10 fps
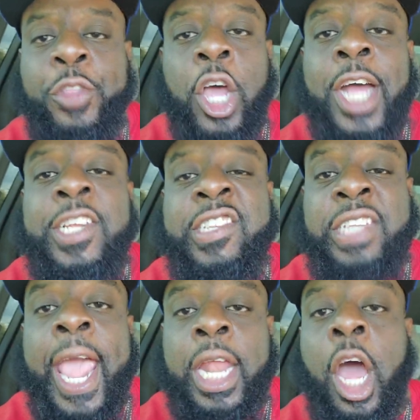to
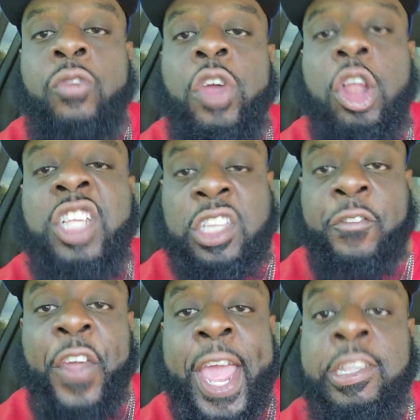understand, unrealistic
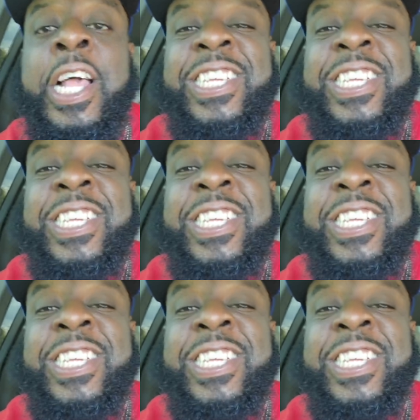fans.